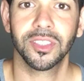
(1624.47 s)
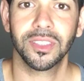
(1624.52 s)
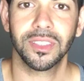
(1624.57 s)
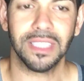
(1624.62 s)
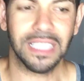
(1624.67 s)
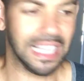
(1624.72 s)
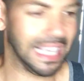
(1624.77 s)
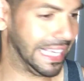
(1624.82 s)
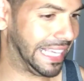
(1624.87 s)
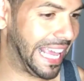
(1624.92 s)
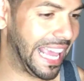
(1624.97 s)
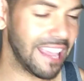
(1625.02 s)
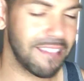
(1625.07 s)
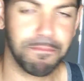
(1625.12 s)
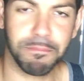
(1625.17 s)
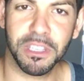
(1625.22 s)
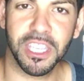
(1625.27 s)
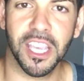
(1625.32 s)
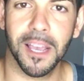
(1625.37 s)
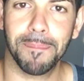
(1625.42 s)
gave me
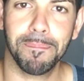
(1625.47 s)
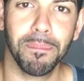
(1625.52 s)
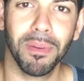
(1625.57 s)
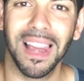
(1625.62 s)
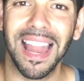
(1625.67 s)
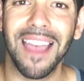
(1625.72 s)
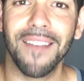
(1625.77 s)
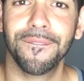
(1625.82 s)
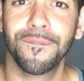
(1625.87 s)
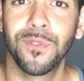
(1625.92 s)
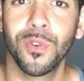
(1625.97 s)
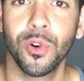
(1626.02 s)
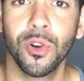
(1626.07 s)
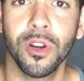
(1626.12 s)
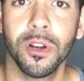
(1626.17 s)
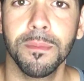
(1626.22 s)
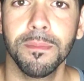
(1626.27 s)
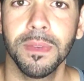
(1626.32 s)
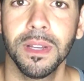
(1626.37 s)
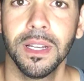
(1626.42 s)
a platform
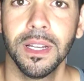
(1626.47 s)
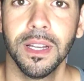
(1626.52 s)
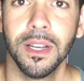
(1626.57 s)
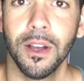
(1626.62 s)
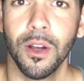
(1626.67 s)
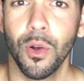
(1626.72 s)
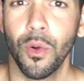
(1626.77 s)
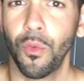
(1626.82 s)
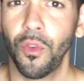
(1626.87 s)
with